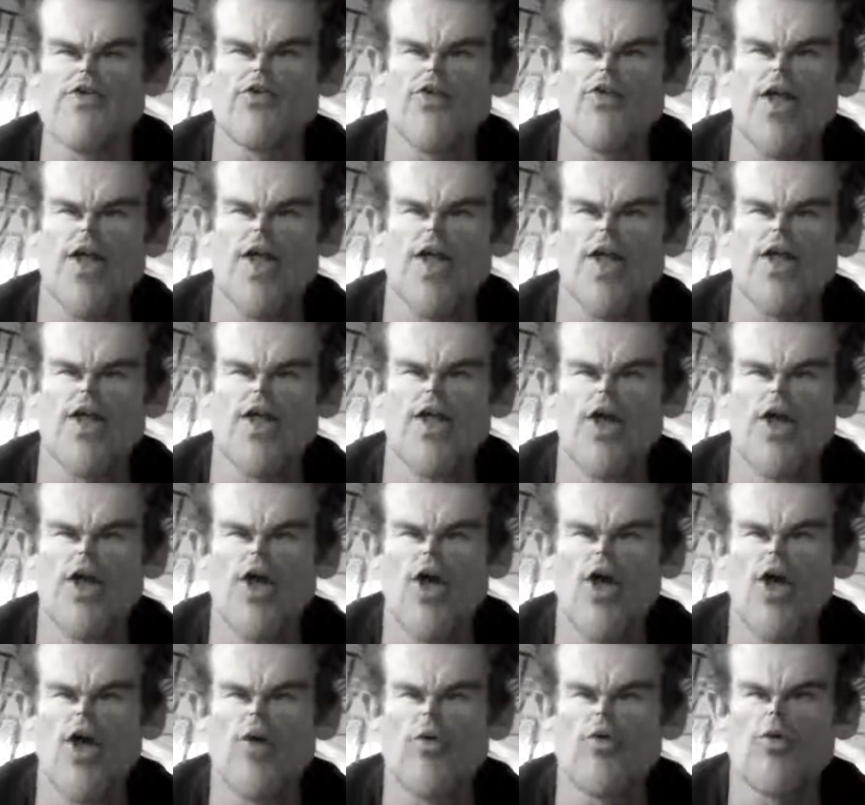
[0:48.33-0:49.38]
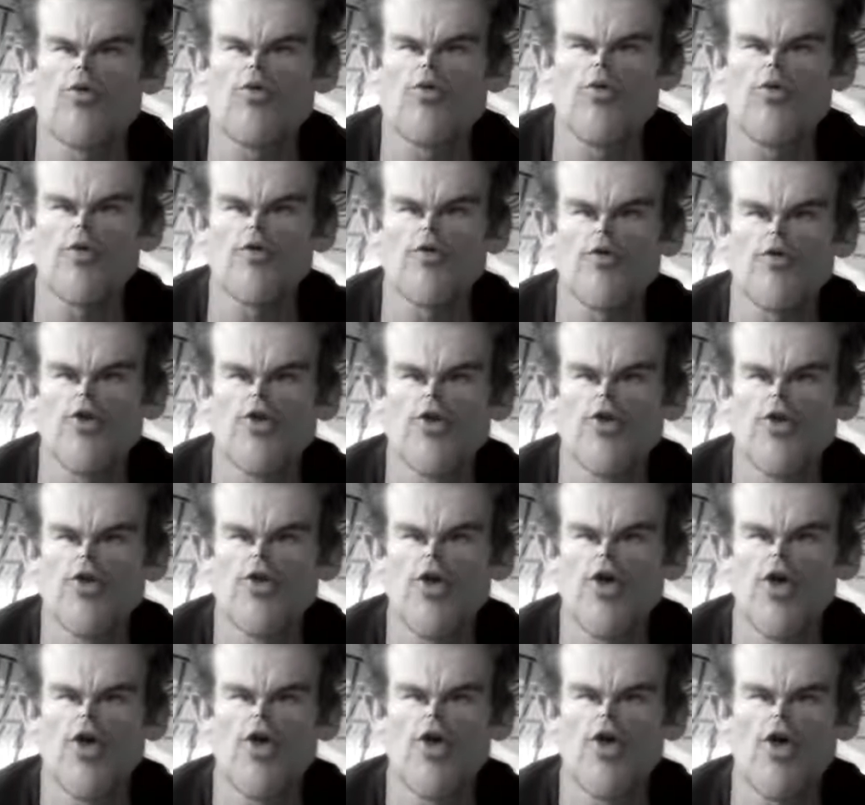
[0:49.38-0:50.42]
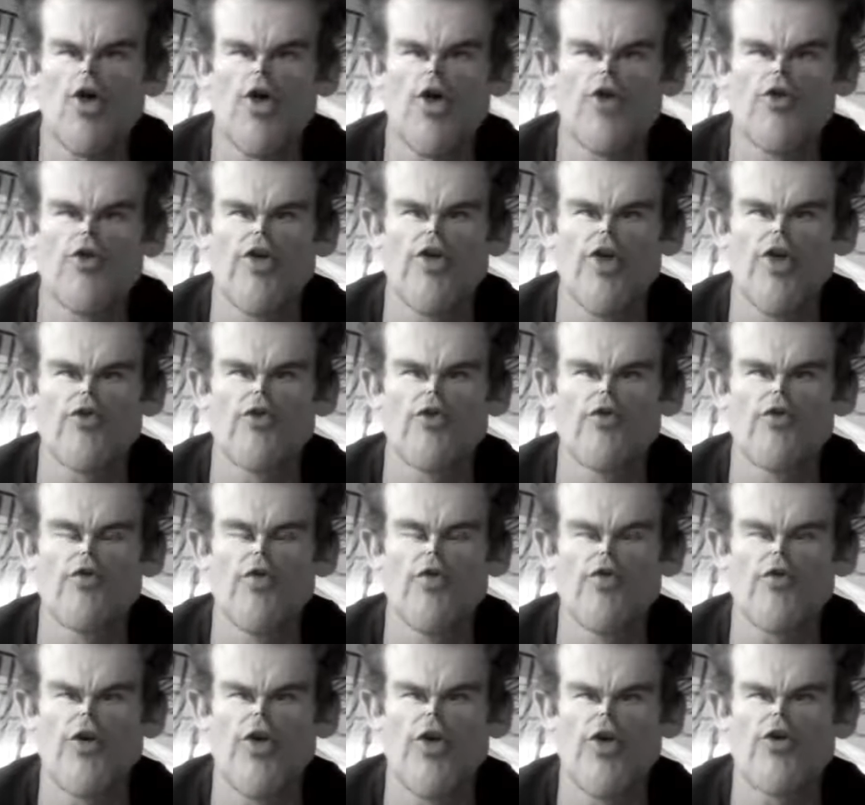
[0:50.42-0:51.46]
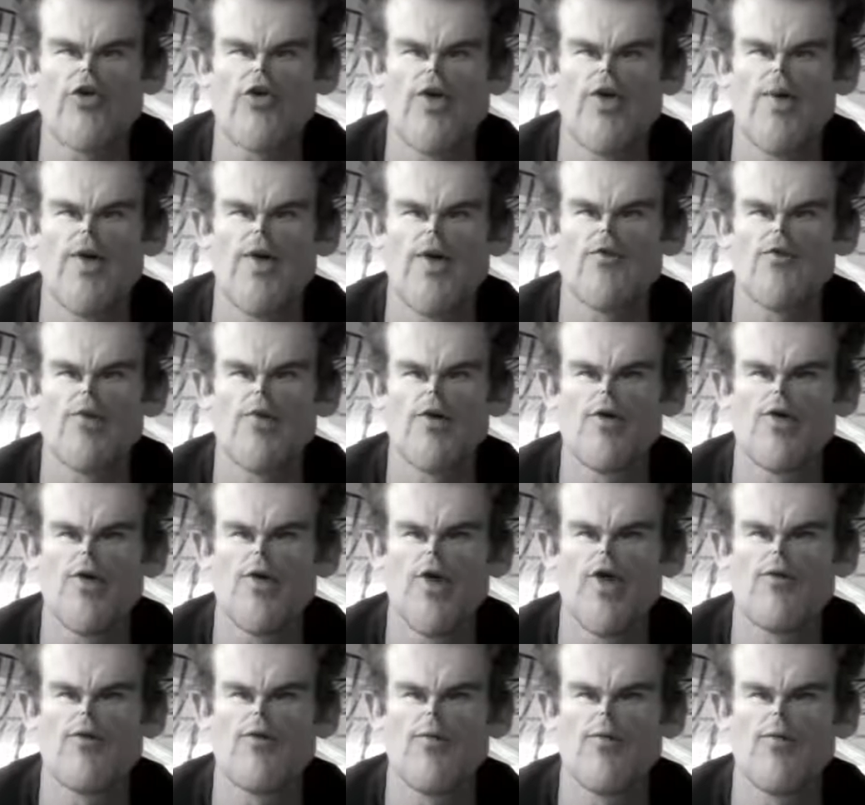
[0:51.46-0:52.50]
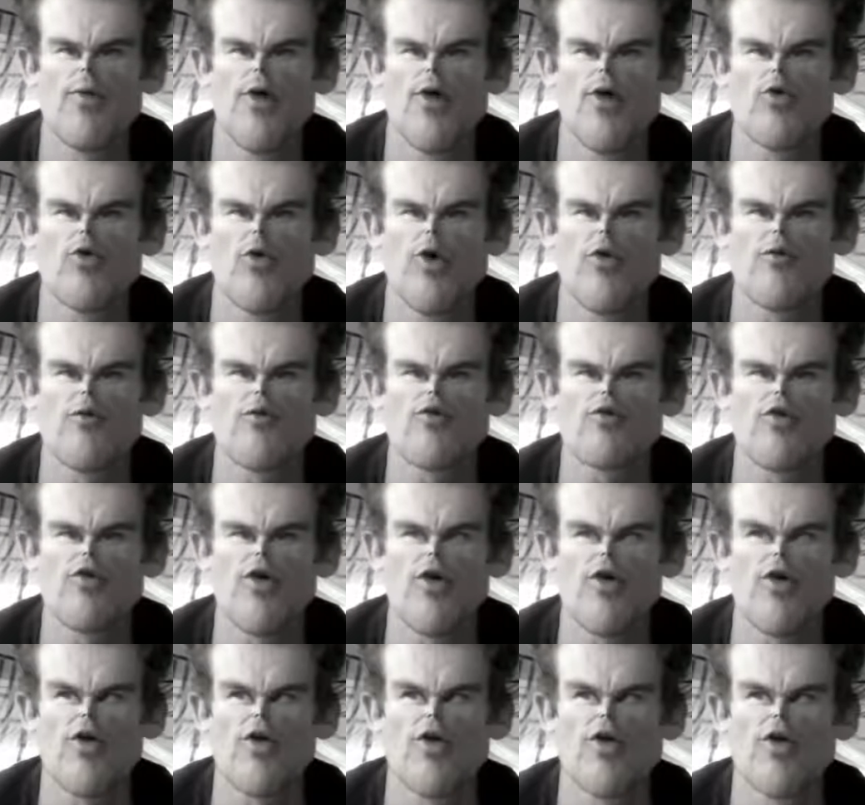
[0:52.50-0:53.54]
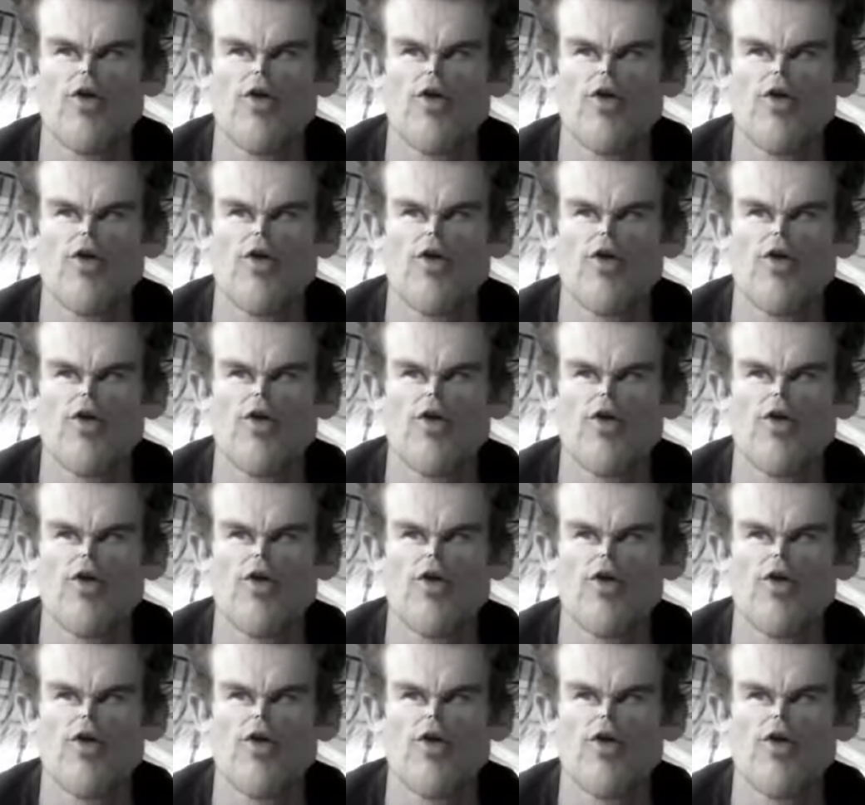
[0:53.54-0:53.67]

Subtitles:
saying, I was raw vegan and I got tested for the first time ever in my life. My B12 was low.